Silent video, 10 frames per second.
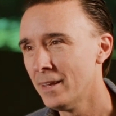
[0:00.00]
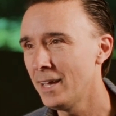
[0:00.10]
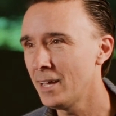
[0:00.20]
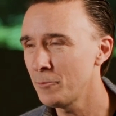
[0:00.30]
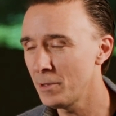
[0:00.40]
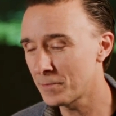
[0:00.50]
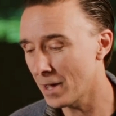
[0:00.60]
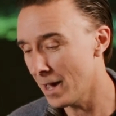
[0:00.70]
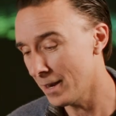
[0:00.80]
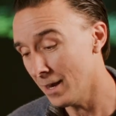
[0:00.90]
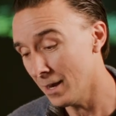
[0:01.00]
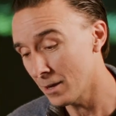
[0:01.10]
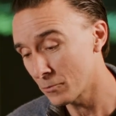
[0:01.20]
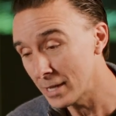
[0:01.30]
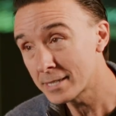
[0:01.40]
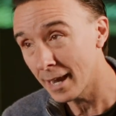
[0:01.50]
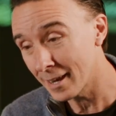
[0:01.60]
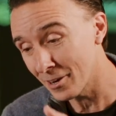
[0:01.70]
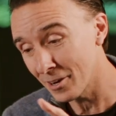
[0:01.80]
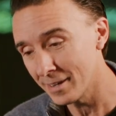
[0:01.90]
And we've got Red
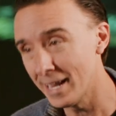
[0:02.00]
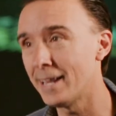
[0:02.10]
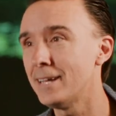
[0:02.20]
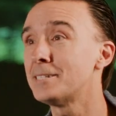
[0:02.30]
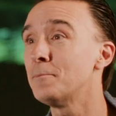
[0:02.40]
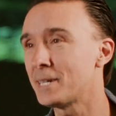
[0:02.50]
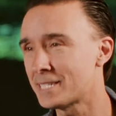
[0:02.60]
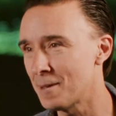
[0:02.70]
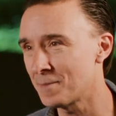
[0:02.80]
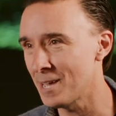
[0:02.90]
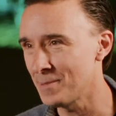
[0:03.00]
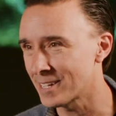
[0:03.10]
Tiger, NetEnt, and Big Time Gaming.